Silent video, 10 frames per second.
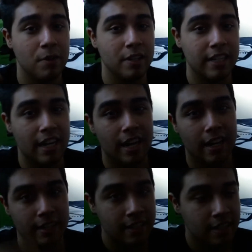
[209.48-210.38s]
really
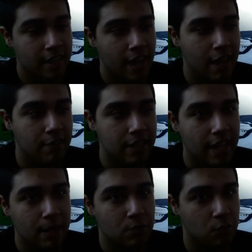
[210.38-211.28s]
have any
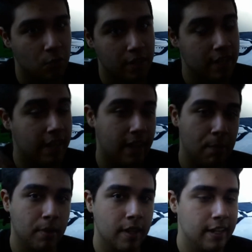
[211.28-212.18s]
games for Kinect. I
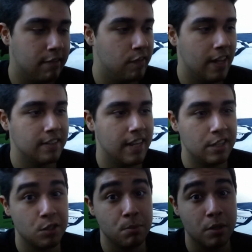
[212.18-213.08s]
played
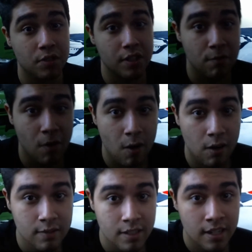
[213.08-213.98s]
Fantasia Music
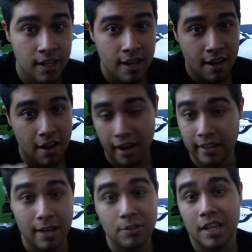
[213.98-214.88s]
Evolved.
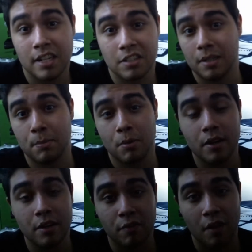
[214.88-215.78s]
That was actually
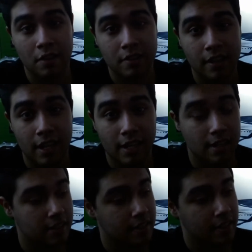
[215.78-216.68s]
pretty fun.
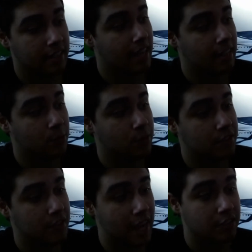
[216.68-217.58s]
The Kinect
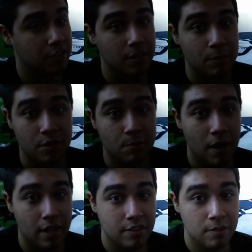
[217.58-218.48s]
was actually
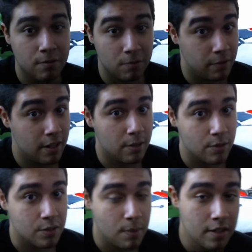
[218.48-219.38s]
responsive, very
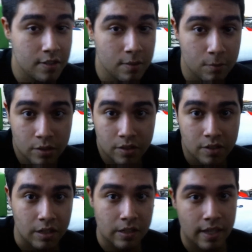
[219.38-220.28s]
responsive, which is
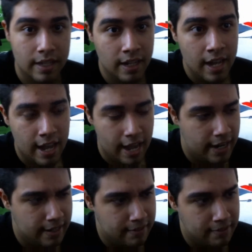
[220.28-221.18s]
a good thing,
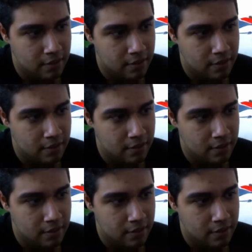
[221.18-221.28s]
and